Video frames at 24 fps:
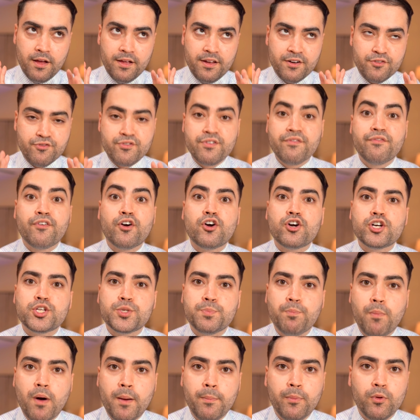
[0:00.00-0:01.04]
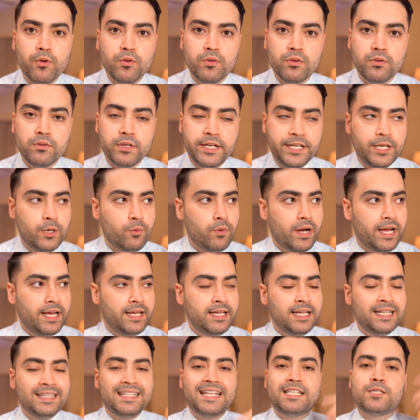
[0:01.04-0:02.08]
reverse bubble in a way
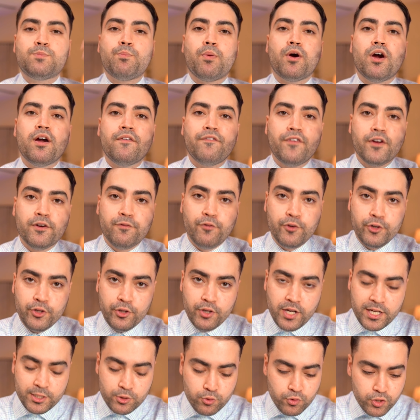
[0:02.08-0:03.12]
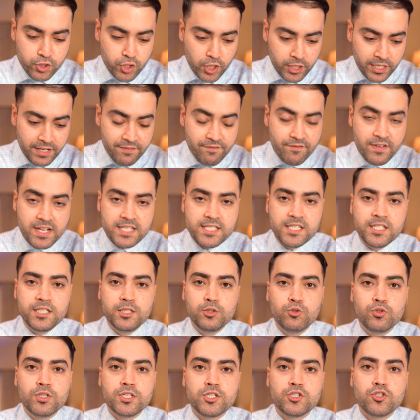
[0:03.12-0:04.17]
that is perfect for you guys to start investing into
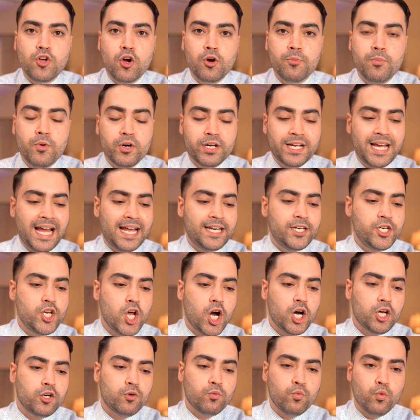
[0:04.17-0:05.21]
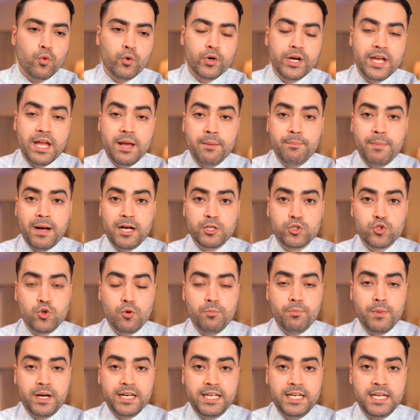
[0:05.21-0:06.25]
the stock market and not worry about your
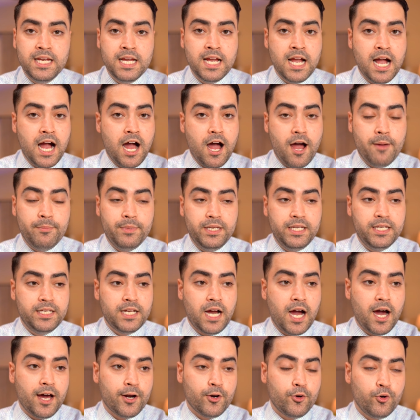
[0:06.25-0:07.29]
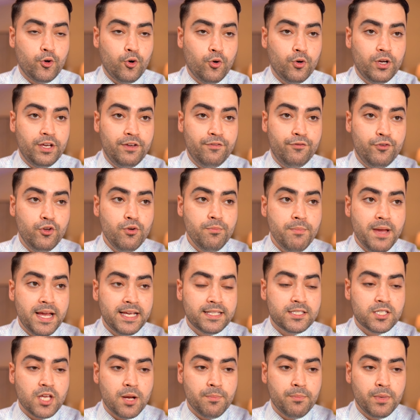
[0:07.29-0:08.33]
money. I don't know, if you made
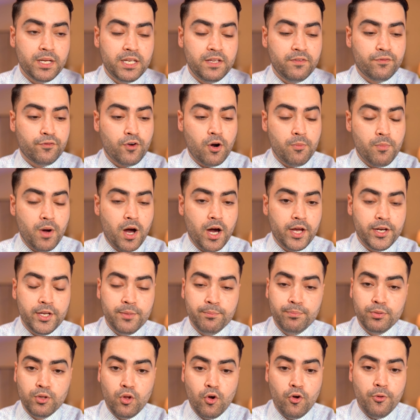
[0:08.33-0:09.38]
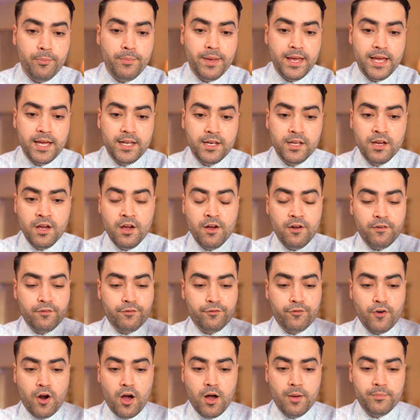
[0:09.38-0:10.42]
some money from unemployment,
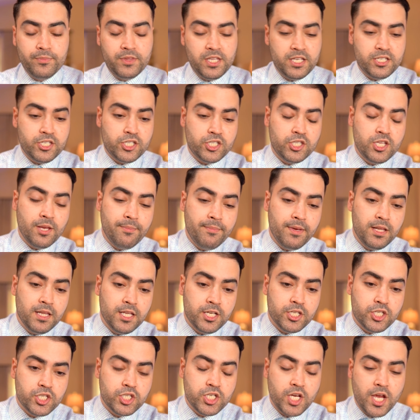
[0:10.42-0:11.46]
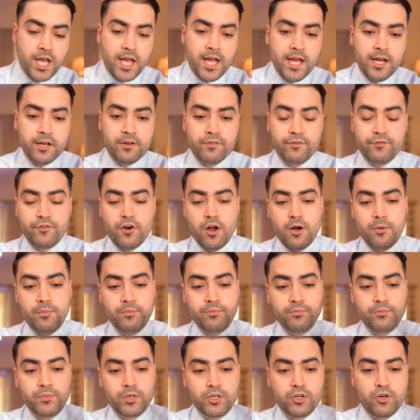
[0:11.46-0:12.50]
from the stimulus check,
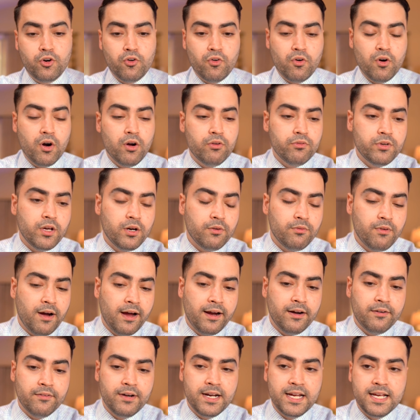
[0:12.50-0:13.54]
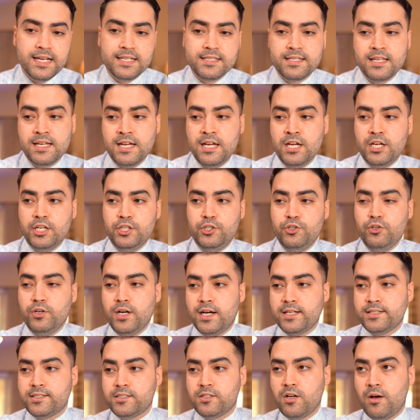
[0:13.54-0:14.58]
from coronavirus, you
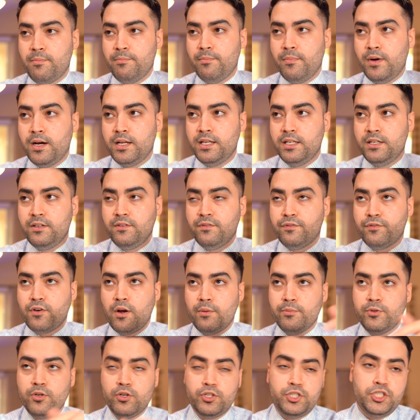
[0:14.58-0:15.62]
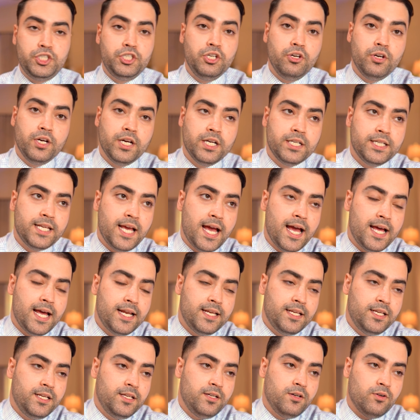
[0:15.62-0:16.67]
got some money from your sugar
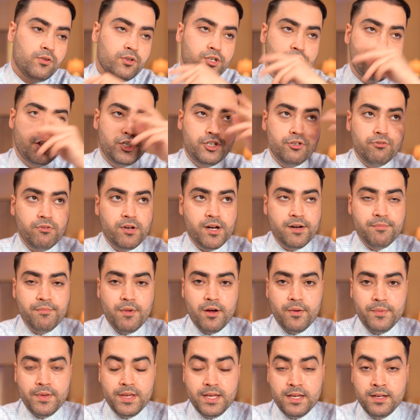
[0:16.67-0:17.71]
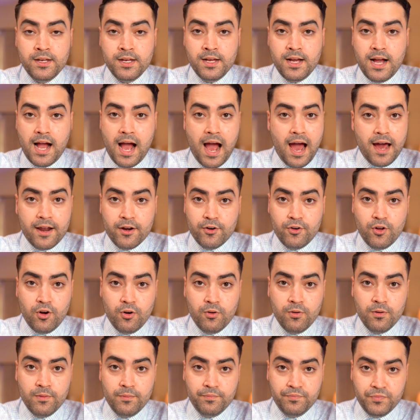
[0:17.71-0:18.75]
daddy or sugar mommy, I don't know.
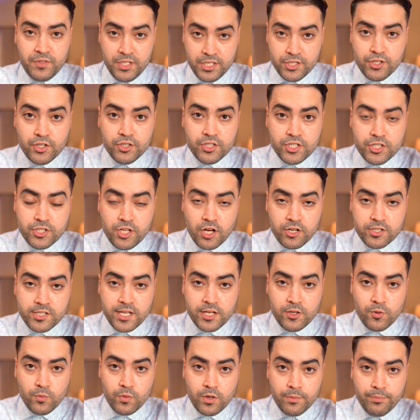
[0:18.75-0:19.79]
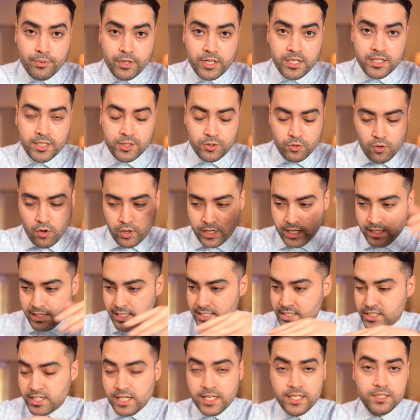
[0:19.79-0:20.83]
These are the stocks that you want to put it into. Okay, let's
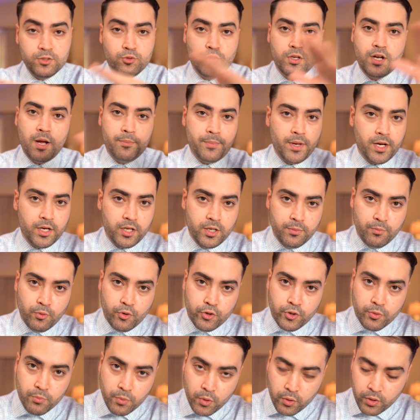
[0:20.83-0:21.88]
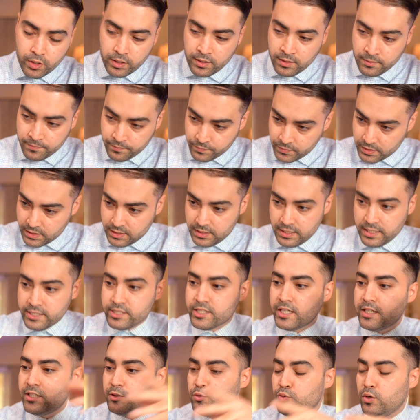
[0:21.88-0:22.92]
get into it. I'm not going to bore you more. Let's
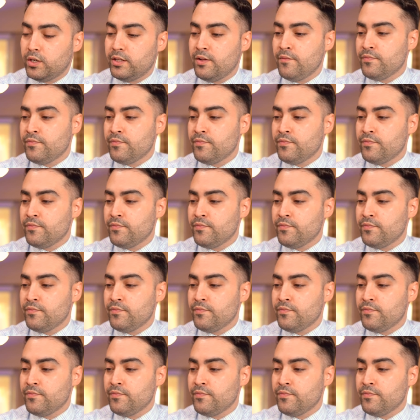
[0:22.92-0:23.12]
get into it.